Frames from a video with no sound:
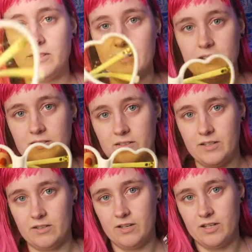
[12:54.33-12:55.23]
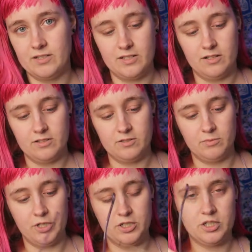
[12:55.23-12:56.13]
of these, like you can't tell
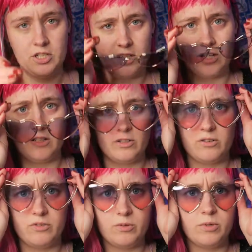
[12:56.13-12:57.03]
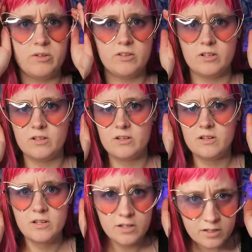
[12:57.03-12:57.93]
as much, and I don't know if you'd be able
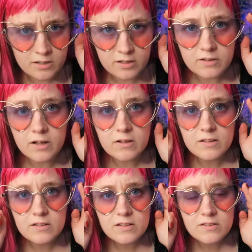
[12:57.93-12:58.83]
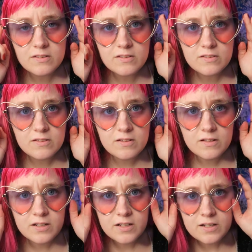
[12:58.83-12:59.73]
to tell that this is,
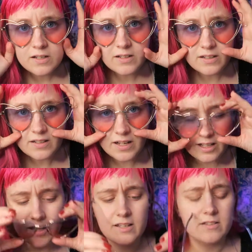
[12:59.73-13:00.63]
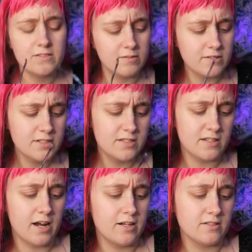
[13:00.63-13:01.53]
yeah, like some of these
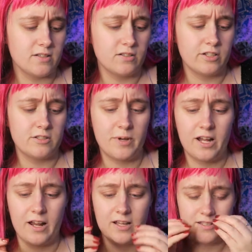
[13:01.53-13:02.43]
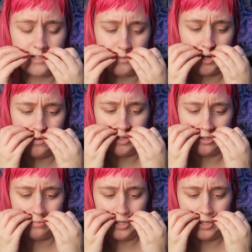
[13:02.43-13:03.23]
styles don't look as bad. I guess that's why I wear